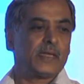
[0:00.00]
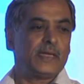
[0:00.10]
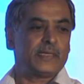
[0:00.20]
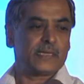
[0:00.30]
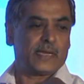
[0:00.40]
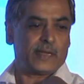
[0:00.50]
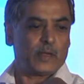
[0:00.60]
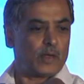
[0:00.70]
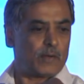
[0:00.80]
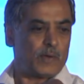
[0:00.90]
It's an
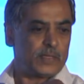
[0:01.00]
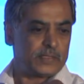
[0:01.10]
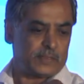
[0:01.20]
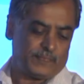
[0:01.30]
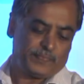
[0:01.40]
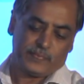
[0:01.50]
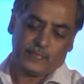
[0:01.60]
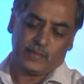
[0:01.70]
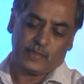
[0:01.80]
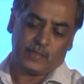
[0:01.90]
analog watch.
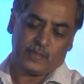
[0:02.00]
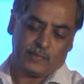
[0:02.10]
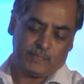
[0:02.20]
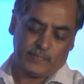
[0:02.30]
The